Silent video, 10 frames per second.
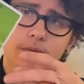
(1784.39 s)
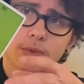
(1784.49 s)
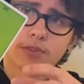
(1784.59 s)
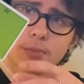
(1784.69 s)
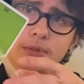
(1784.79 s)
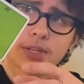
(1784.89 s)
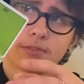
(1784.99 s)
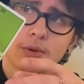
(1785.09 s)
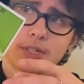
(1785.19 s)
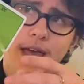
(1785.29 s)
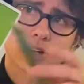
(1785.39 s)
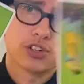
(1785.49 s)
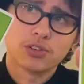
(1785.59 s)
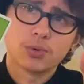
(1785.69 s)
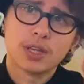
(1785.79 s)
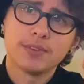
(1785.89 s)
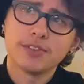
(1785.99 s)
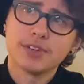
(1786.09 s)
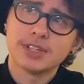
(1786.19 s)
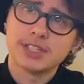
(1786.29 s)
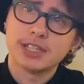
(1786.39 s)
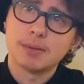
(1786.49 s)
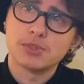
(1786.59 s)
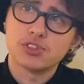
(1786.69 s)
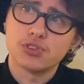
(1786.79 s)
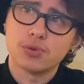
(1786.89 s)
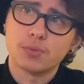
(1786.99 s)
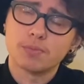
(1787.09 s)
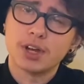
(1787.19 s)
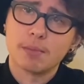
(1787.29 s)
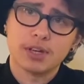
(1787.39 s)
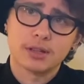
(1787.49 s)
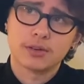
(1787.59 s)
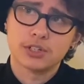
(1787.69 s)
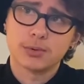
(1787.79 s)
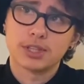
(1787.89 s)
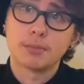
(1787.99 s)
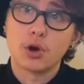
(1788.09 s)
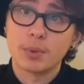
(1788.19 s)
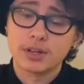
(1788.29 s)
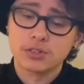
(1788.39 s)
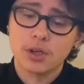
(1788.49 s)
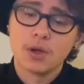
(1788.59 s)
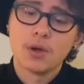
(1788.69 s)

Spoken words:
whatever belief you're attached to, even if it seems to not be clear to you at the moment,